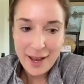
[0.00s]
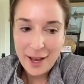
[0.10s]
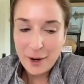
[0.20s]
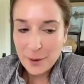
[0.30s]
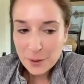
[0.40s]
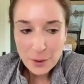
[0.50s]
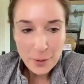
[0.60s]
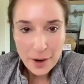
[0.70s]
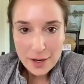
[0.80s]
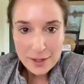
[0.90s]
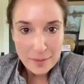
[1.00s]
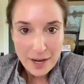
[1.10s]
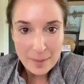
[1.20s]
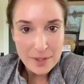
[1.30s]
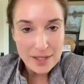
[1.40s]
It also requires
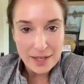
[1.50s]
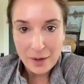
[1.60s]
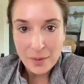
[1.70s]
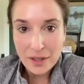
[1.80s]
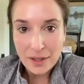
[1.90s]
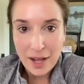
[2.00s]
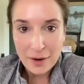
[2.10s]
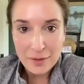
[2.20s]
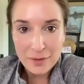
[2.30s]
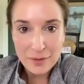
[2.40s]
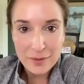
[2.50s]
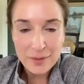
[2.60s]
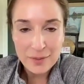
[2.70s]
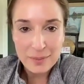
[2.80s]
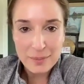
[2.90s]
sometimes sitting with a lot of
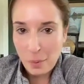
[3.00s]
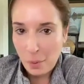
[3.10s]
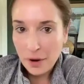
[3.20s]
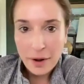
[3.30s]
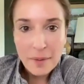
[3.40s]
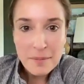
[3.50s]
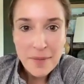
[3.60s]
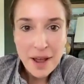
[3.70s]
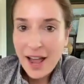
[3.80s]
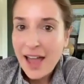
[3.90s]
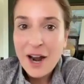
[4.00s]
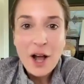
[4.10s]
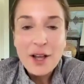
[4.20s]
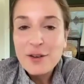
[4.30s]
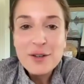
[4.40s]
boredom and
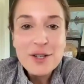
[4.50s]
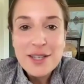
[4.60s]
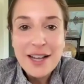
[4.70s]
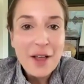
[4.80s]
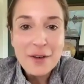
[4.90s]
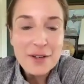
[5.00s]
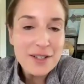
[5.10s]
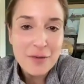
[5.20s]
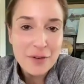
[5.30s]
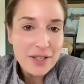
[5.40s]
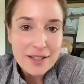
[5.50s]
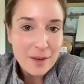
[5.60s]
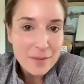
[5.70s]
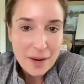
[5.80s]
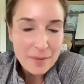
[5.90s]
you know, just like other stuff where it's like
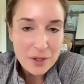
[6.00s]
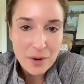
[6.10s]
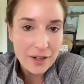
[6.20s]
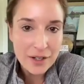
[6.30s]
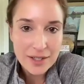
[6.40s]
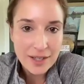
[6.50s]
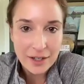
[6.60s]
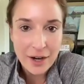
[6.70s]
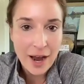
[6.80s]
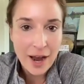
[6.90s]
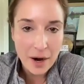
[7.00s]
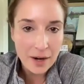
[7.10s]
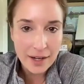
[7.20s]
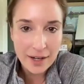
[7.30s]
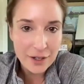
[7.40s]
sometimes you are just like you're at a
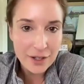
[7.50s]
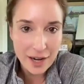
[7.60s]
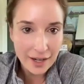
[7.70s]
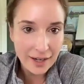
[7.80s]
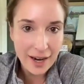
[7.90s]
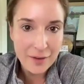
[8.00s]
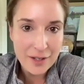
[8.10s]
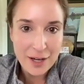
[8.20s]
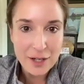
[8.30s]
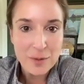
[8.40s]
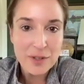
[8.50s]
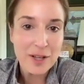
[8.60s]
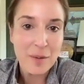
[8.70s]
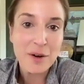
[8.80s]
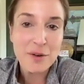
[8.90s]
party and you're stuck in a conversation with
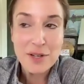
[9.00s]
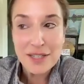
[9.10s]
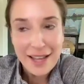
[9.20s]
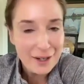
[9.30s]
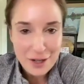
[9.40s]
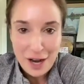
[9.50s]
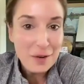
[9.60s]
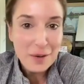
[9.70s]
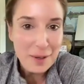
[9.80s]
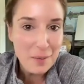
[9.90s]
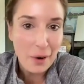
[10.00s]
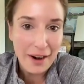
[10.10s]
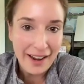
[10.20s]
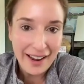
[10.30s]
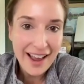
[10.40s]
someone who is like genuinely
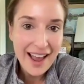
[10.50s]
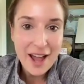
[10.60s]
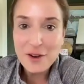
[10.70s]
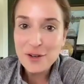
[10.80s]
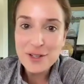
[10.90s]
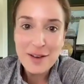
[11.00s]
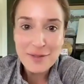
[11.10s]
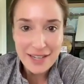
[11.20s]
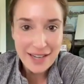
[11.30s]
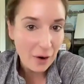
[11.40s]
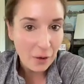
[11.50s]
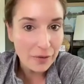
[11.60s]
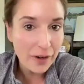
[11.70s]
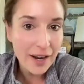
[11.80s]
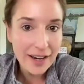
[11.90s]
boring, and you just have to get
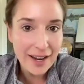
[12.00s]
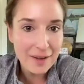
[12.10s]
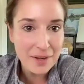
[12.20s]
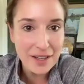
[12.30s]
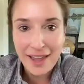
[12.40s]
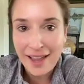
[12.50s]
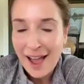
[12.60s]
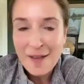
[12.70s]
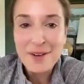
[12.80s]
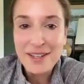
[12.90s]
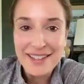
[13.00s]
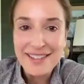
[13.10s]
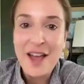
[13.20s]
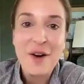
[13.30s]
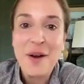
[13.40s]
over it and be like, I
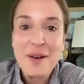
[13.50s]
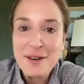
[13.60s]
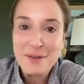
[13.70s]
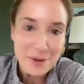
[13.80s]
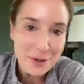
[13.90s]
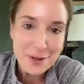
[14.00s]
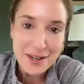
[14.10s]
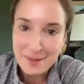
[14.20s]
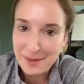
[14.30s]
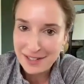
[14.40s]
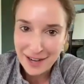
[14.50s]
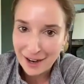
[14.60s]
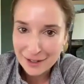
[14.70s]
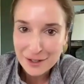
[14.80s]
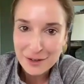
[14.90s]
don't want to be rude, and I'm gonna
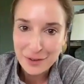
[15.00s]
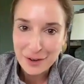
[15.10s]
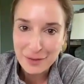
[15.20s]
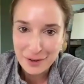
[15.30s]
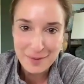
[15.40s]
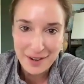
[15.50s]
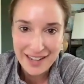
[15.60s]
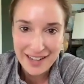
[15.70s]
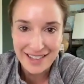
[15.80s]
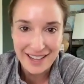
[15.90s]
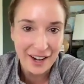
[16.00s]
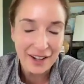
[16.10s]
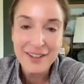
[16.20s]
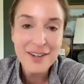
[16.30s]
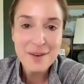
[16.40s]
talk to you for a few minutes, and then
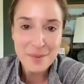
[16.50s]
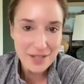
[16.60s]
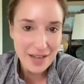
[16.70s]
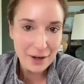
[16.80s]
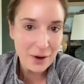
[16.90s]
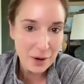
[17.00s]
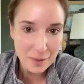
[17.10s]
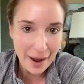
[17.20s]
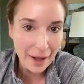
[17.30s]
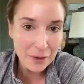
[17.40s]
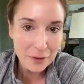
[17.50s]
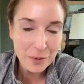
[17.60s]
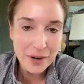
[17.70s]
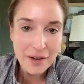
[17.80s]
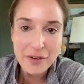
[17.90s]
I'll pretend to go to the bathroom or
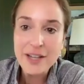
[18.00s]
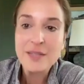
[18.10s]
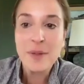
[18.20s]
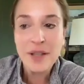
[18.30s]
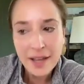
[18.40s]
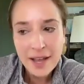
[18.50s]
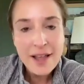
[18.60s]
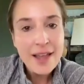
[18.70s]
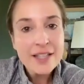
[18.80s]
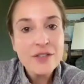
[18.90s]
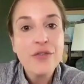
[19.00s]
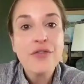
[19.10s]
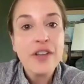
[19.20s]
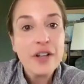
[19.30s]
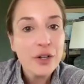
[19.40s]
whatever it is. But like it's
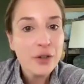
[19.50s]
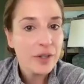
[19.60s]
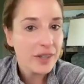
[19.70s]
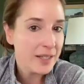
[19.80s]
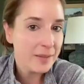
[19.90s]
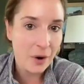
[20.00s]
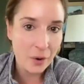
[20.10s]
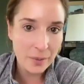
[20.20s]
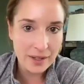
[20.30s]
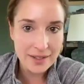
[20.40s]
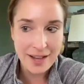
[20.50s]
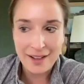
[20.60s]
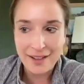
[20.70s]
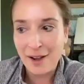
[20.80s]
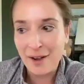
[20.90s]
filled with these moments
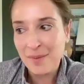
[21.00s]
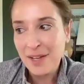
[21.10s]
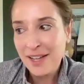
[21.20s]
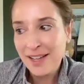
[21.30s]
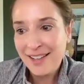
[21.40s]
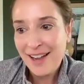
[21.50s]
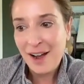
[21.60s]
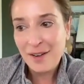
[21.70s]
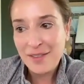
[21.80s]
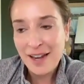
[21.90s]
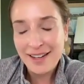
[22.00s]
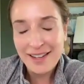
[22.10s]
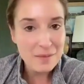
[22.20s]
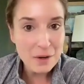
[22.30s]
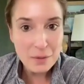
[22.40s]
that
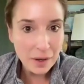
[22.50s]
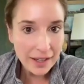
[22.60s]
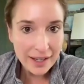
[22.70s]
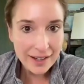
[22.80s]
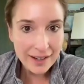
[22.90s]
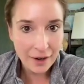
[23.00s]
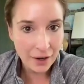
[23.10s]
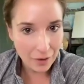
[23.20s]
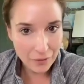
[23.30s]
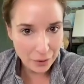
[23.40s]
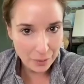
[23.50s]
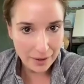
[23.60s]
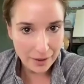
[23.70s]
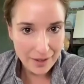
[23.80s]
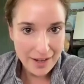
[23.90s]
can be really
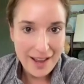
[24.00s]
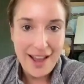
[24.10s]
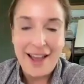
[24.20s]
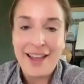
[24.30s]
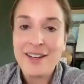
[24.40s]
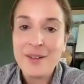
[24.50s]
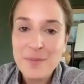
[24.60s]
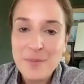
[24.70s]
uncomfortable. And